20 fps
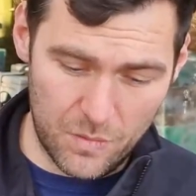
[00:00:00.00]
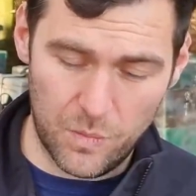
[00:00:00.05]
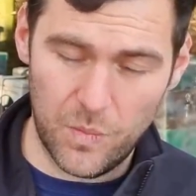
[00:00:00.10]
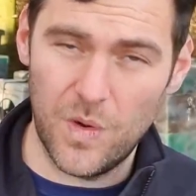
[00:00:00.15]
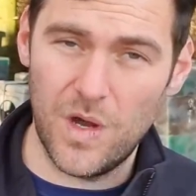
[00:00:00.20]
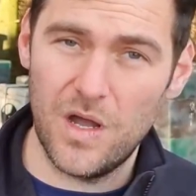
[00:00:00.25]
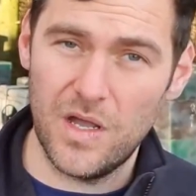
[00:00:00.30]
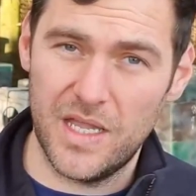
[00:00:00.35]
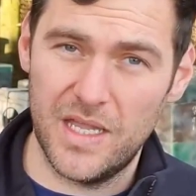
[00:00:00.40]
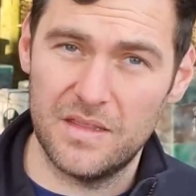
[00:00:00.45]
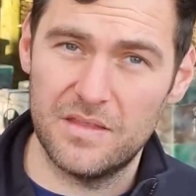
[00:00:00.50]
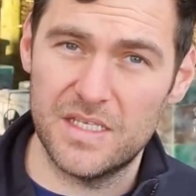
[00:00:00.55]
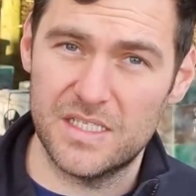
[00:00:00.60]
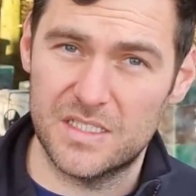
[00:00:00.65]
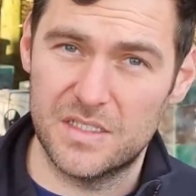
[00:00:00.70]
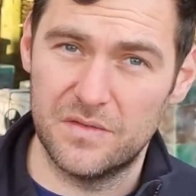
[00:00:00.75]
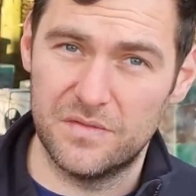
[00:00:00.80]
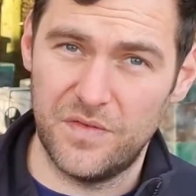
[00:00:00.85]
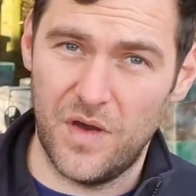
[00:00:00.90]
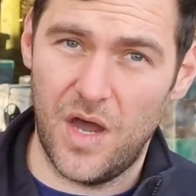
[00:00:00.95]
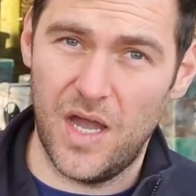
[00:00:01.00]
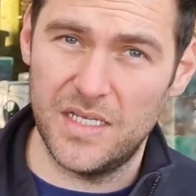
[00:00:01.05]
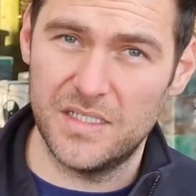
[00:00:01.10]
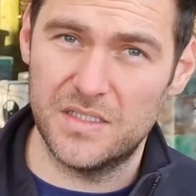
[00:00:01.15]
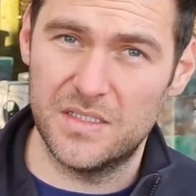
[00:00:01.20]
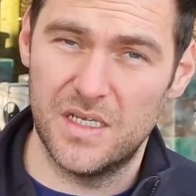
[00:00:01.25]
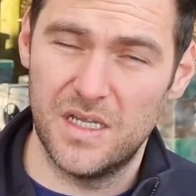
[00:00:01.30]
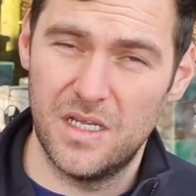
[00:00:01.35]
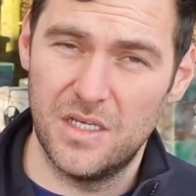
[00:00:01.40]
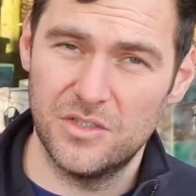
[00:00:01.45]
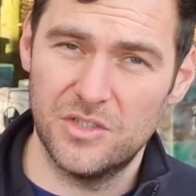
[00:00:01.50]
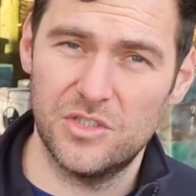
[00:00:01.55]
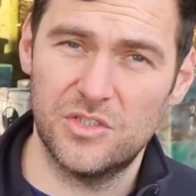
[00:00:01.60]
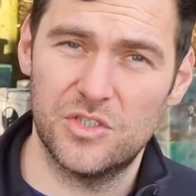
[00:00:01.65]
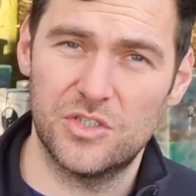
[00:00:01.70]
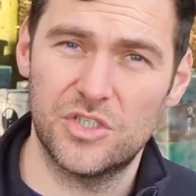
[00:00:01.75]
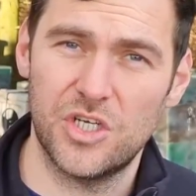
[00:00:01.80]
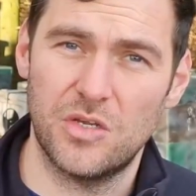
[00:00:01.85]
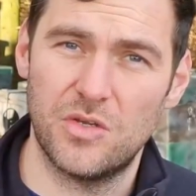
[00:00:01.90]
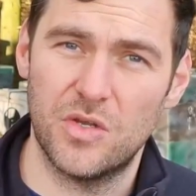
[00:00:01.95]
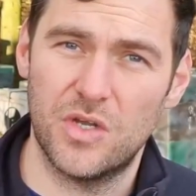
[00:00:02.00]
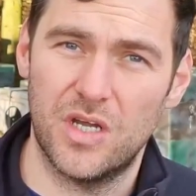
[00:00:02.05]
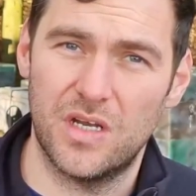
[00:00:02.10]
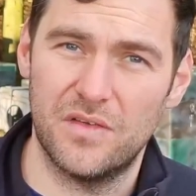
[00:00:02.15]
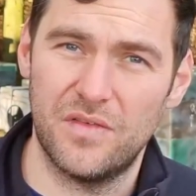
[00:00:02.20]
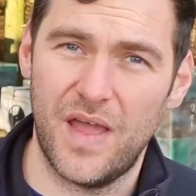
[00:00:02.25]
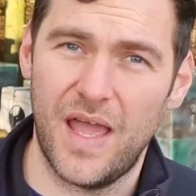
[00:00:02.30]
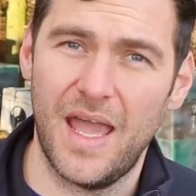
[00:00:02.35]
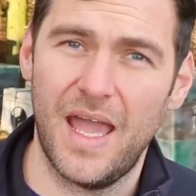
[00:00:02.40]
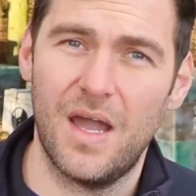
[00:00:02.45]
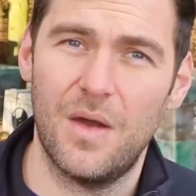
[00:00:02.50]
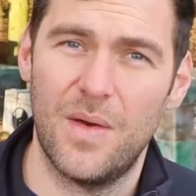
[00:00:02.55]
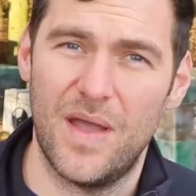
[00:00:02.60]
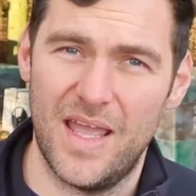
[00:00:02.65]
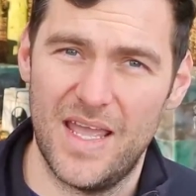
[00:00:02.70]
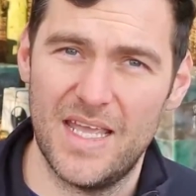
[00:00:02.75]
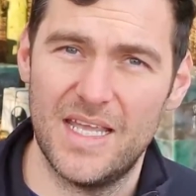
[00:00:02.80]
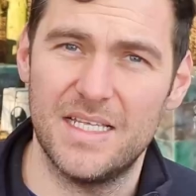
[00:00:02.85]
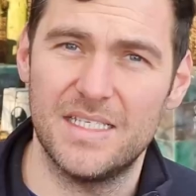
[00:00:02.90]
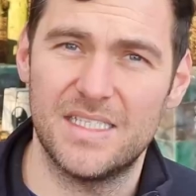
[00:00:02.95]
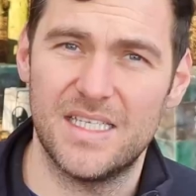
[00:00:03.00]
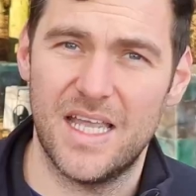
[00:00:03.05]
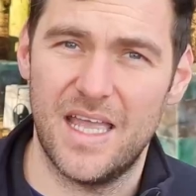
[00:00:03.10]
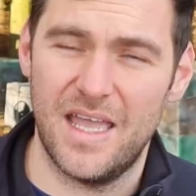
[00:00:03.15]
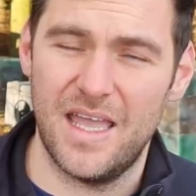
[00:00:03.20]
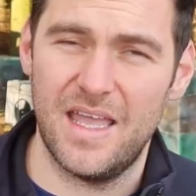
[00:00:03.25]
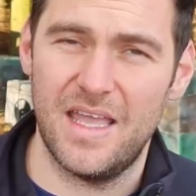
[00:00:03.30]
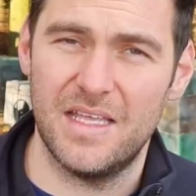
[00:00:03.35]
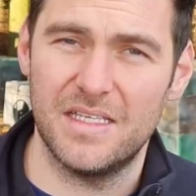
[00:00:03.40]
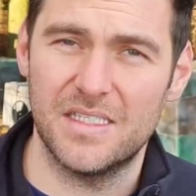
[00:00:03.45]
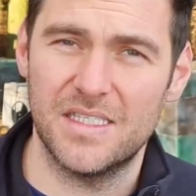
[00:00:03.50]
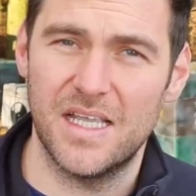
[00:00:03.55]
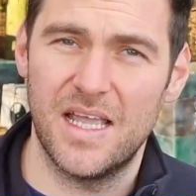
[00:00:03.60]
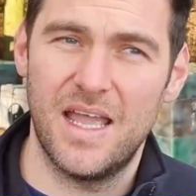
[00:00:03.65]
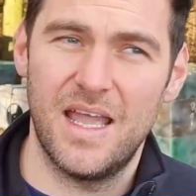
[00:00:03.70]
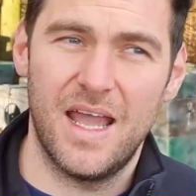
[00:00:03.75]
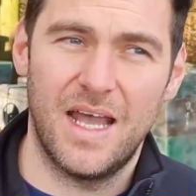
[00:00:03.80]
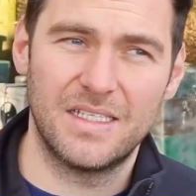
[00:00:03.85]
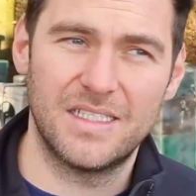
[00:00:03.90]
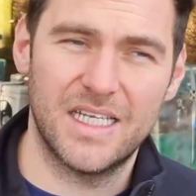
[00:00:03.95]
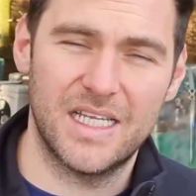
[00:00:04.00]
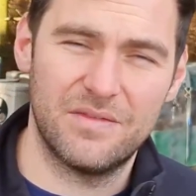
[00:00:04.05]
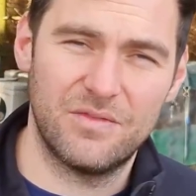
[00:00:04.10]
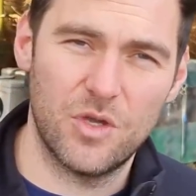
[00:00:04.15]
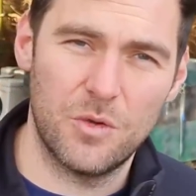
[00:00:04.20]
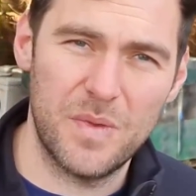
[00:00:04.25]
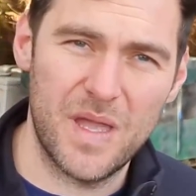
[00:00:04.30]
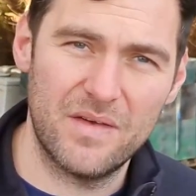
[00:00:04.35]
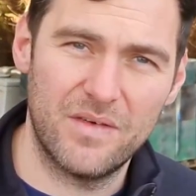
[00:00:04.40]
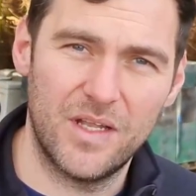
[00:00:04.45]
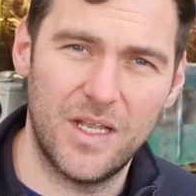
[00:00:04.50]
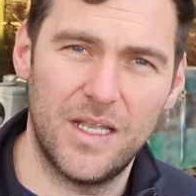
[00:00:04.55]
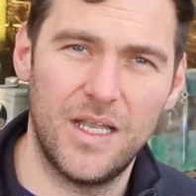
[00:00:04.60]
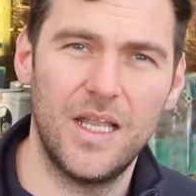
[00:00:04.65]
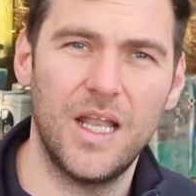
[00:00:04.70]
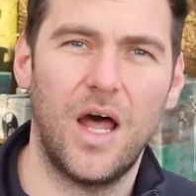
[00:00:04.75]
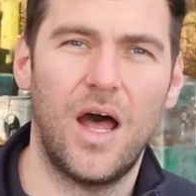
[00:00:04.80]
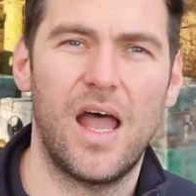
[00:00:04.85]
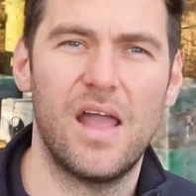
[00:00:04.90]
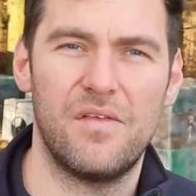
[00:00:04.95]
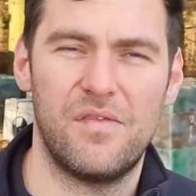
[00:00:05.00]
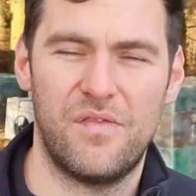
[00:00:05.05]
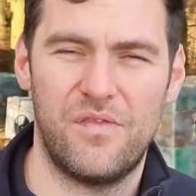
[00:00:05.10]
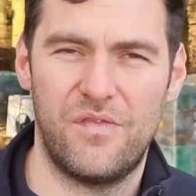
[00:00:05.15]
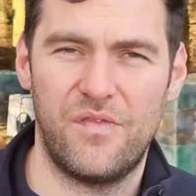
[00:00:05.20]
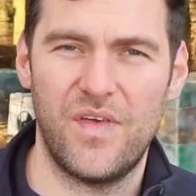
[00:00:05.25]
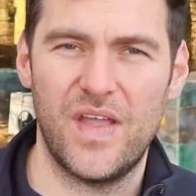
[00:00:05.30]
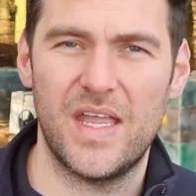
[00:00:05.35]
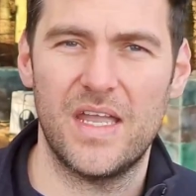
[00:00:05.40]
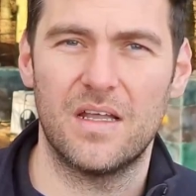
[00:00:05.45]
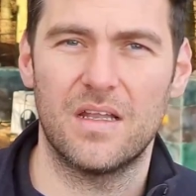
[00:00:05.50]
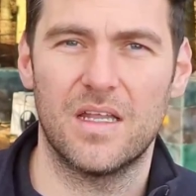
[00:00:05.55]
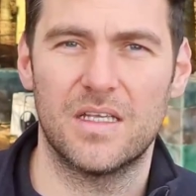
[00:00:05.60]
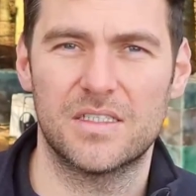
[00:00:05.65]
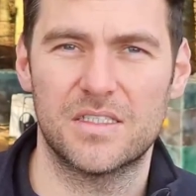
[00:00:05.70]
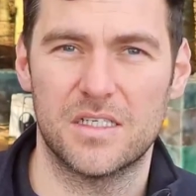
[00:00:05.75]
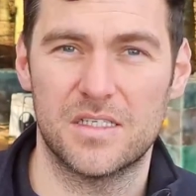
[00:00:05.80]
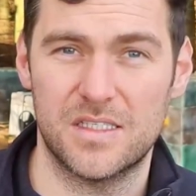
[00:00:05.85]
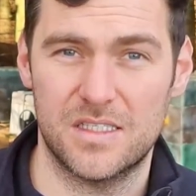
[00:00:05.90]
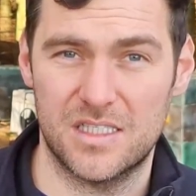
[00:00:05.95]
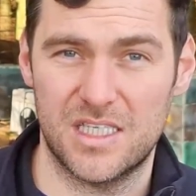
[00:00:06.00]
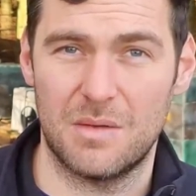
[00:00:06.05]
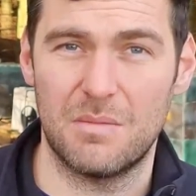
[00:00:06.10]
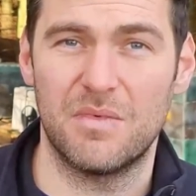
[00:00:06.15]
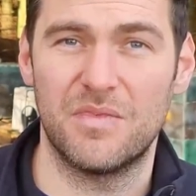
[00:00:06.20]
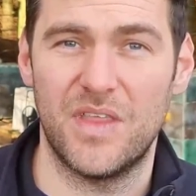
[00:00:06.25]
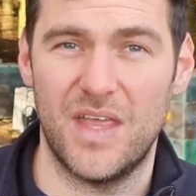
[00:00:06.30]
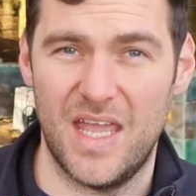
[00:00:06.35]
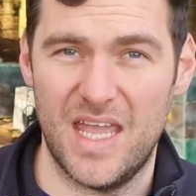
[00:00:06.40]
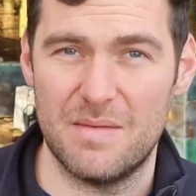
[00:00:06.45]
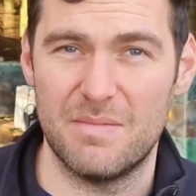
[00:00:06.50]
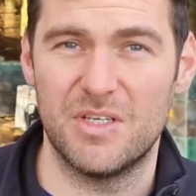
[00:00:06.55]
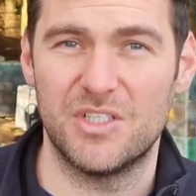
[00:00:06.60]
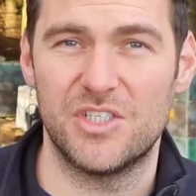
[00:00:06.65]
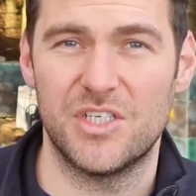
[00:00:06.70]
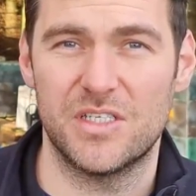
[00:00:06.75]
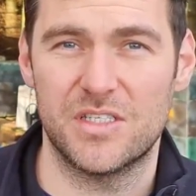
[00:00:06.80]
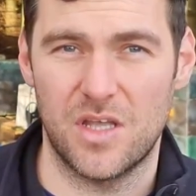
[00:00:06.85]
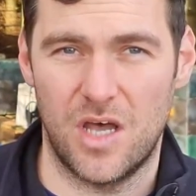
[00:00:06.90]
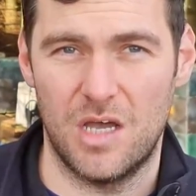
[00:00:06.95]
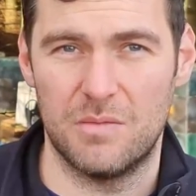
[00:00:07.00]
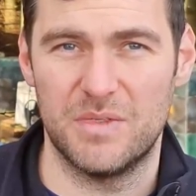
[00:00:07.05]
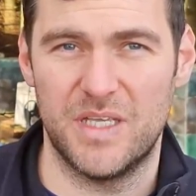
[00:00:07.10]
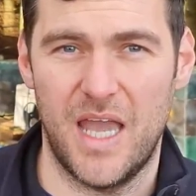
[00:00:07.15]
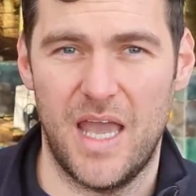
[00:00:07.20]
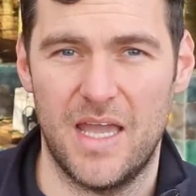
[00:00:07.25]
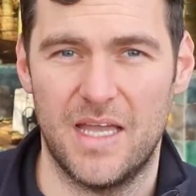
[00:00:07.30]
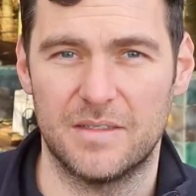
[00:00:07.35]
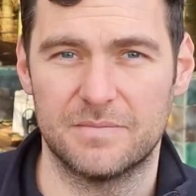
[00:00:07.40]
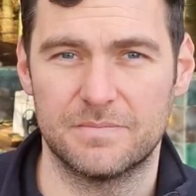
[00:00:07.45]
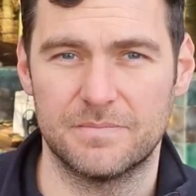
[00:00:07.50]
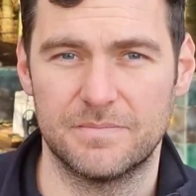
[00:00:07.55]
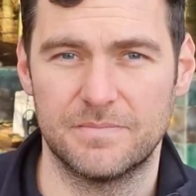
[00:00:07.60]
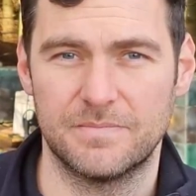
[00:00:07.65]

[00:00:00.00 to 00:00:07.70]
working this device just to show you kind of how easy it is and to give you a bit of a live feel as to some of the images that I'm getting.